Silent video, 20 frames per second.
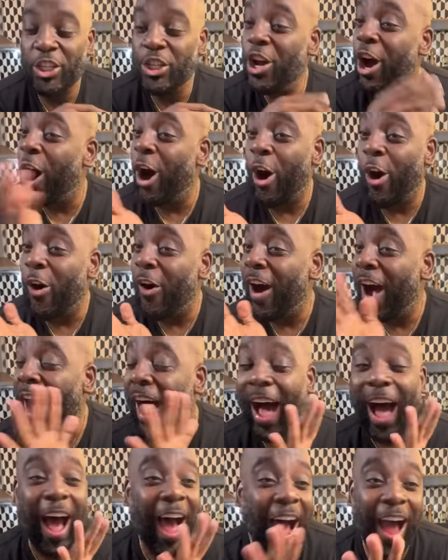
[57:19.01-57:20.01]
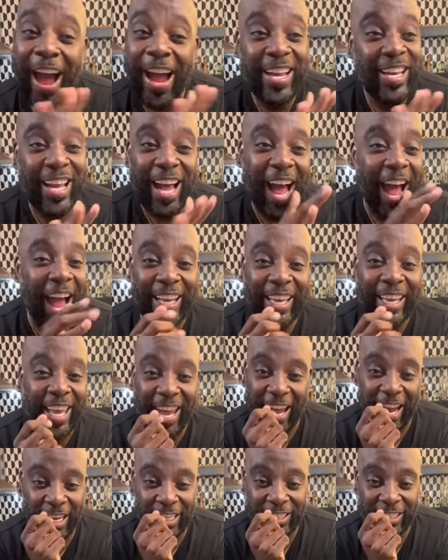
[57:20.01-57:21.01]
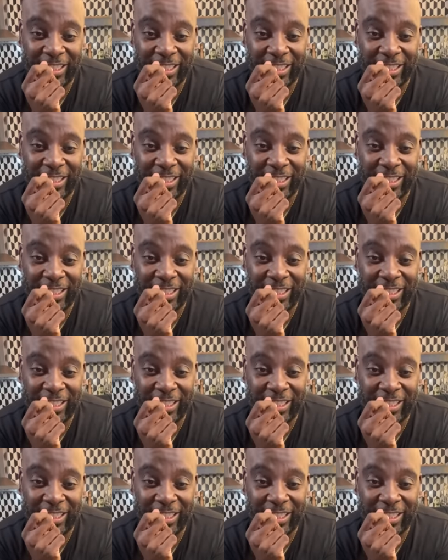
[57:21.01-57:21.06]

Y'all, I I can't.